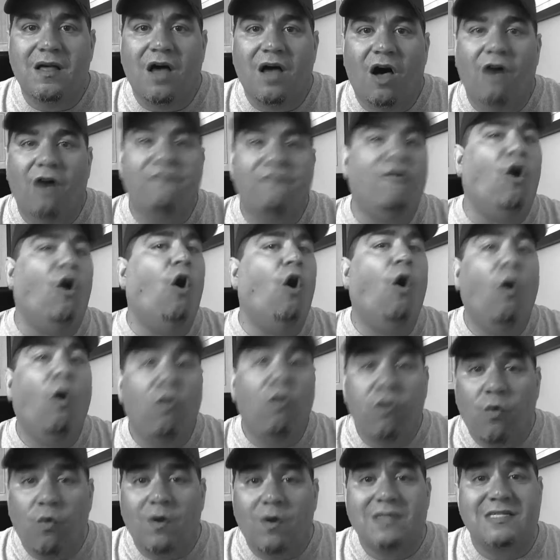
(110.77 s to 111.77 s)
of all
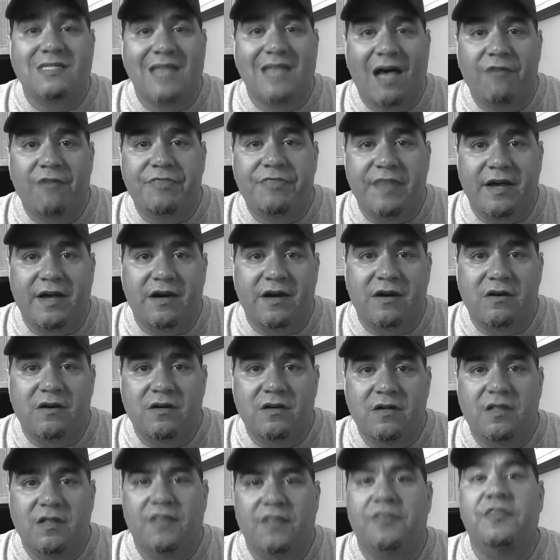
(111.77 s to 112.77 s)
the ones out there,
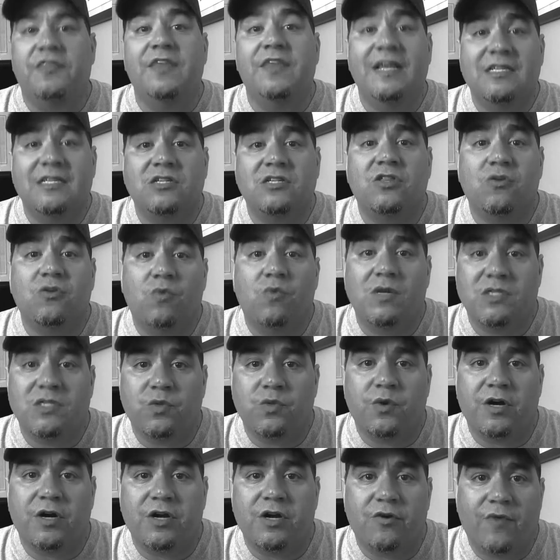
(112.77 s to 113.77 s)
these are the ones
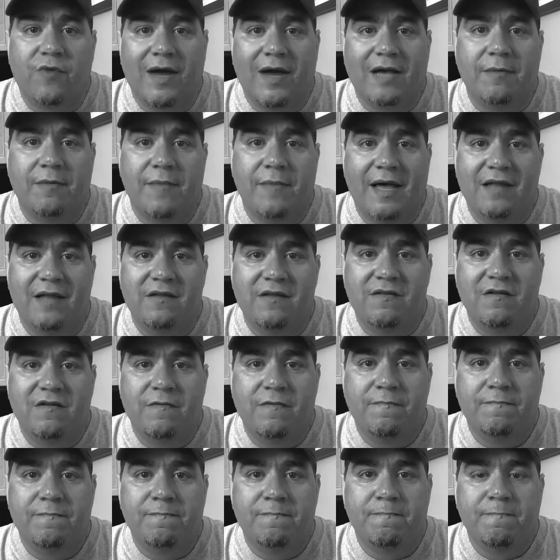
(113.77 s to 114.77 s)
we're going to recommend.
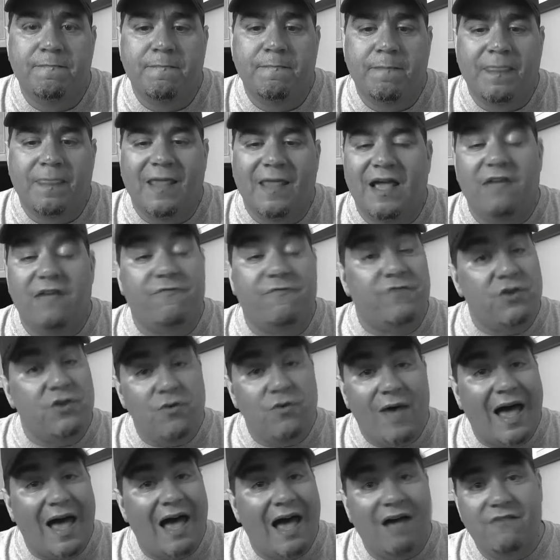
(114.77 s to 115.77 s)
If you
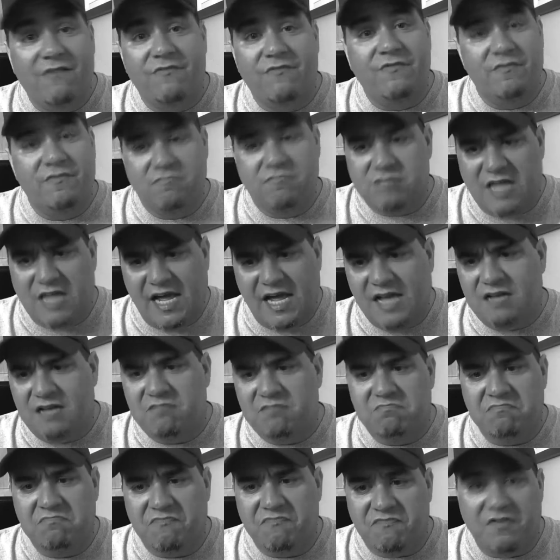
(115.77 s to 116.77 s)
have
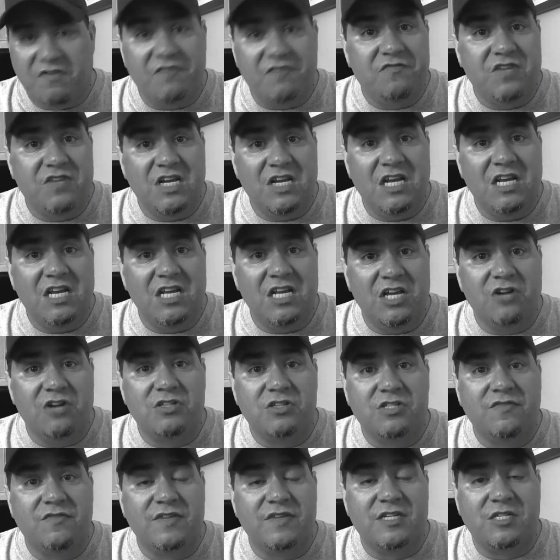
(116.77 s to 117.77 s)
10, 15
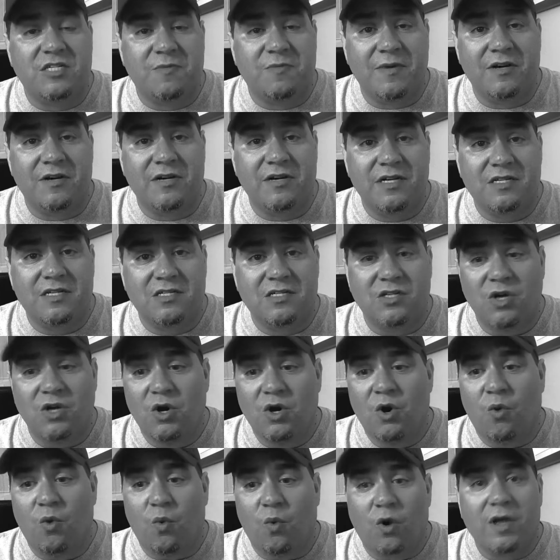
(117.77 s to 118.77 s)
years of experience
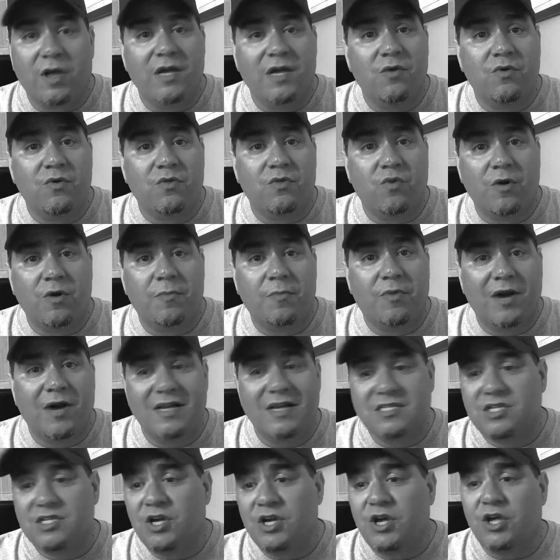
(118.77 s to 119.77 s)
working with
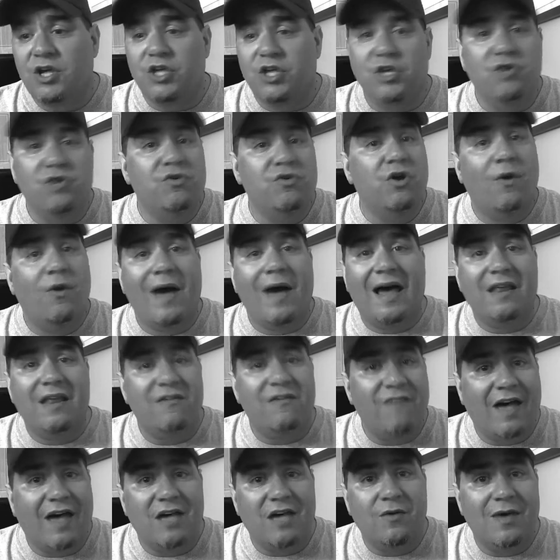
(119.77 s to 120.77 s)
WordPress, you know how to
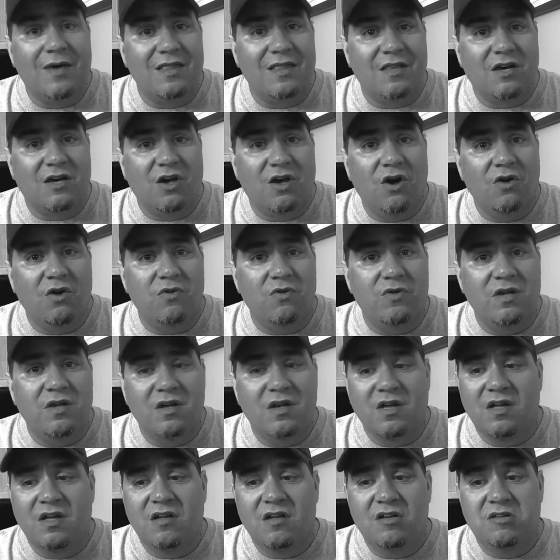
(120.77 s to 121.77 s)
evaluate the code,
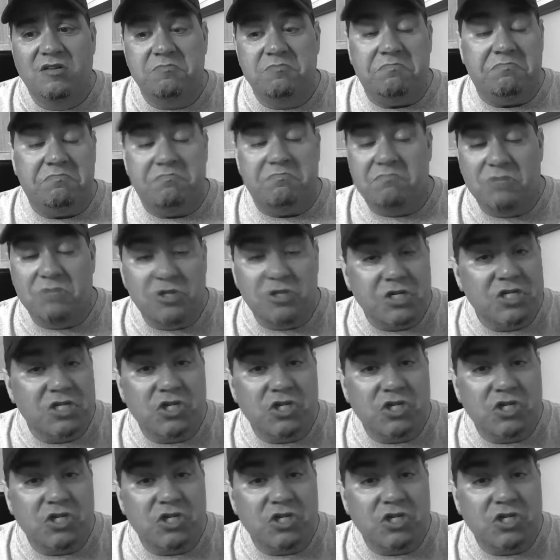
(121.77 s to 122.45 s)
you can